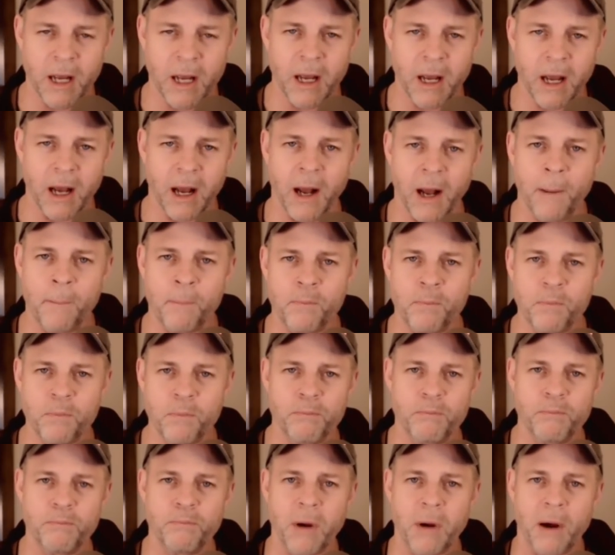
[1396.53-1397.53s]
Um,
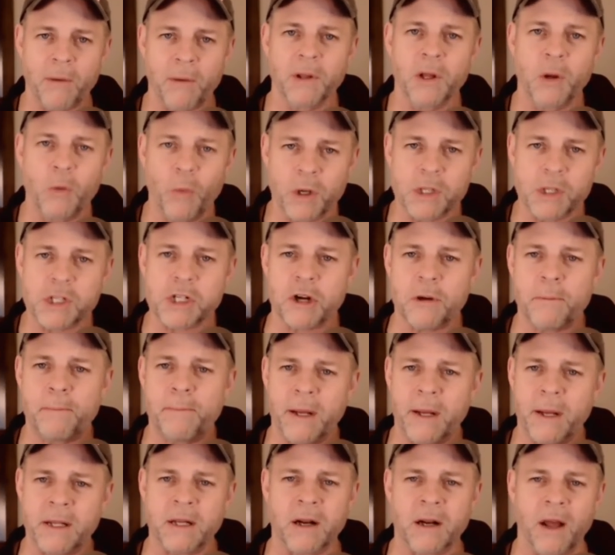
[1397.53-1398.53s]
Beverly, what's your
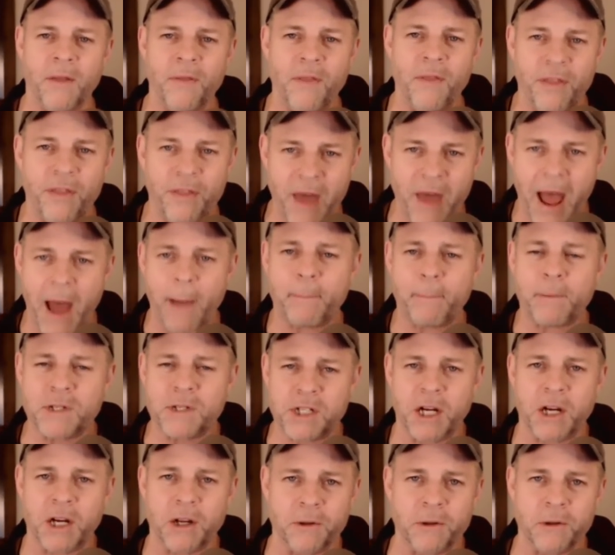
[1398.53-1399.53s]
opinion on that
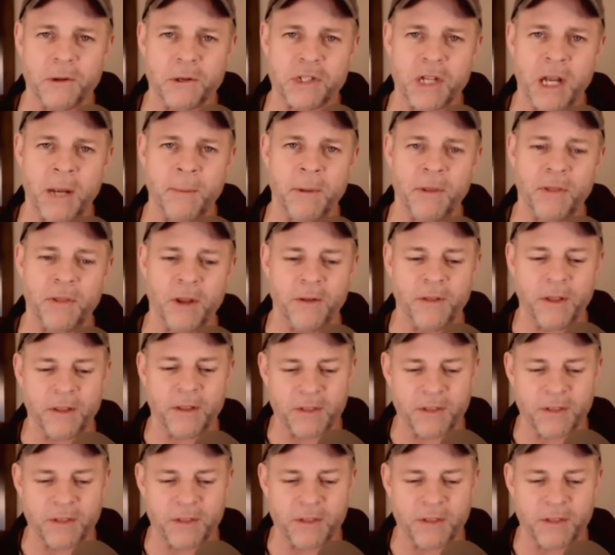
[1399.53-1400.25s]
particular statement there that